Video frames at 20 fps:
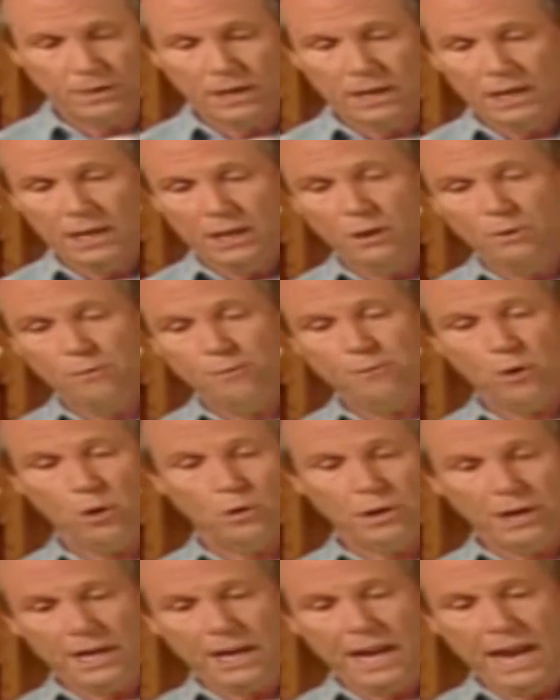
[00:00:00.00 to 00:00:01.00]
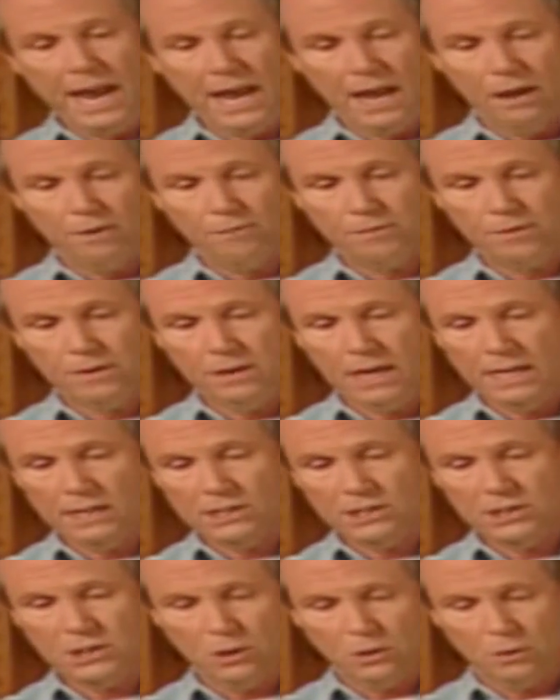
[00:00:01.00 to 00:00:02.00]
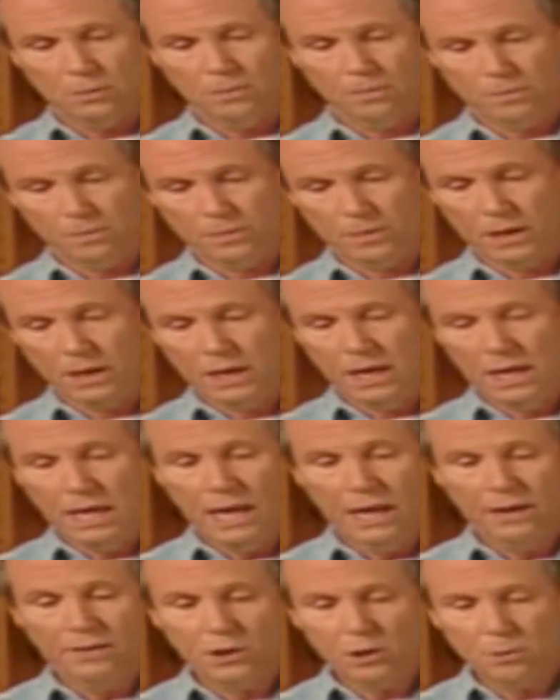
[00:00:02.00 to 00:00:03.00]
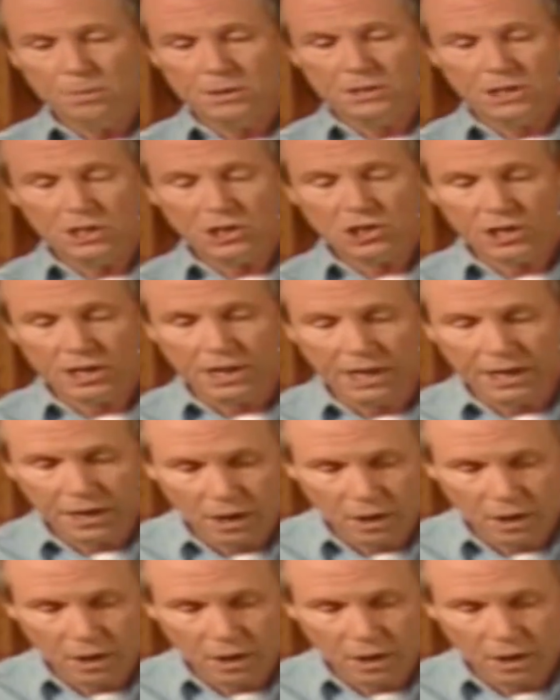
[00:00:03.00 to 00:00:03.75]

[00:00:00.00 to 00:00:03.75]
and you fold it in half, like so. And then you position it